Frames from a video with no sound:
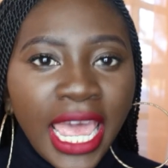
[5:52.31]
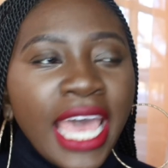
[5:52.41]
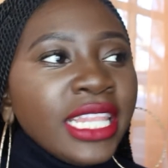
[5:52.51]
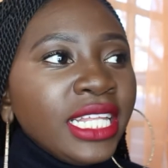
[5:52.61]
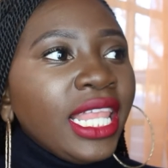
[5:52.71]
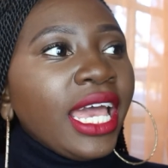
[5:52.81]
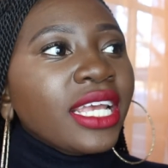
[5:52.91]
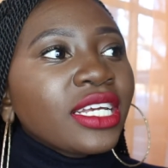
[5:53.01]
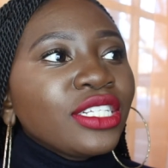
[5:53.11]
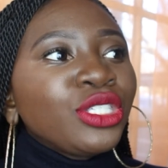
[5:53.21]
and then
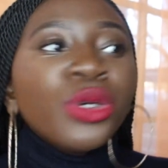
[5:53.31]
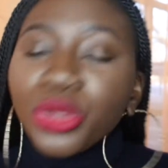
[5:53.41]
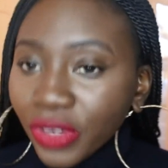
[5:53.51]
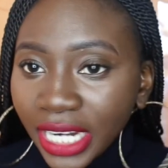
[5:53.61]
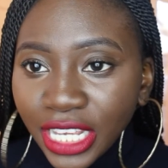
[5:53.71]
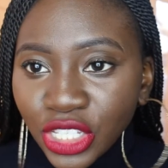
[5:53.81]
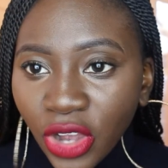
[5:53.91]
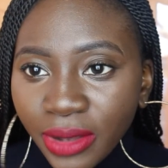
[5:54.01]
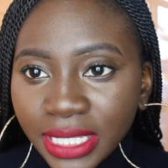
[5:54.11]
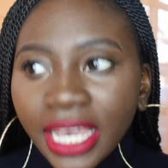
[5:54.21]
like two three days ago
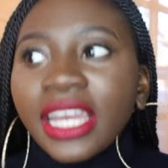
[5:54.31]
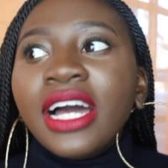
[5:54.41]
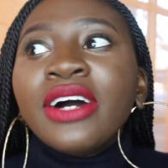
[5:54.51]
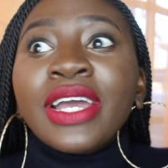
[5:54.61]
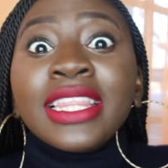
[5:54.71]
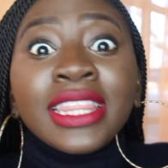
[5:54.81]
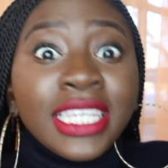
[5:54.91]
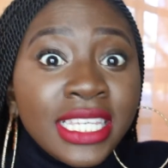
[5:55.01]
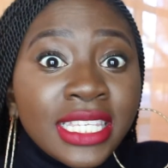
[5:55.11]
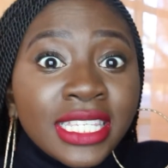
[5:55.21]
I was like okay
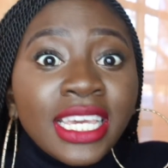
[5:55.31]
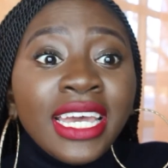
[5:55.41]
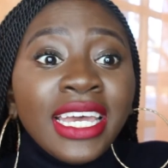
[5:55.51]
this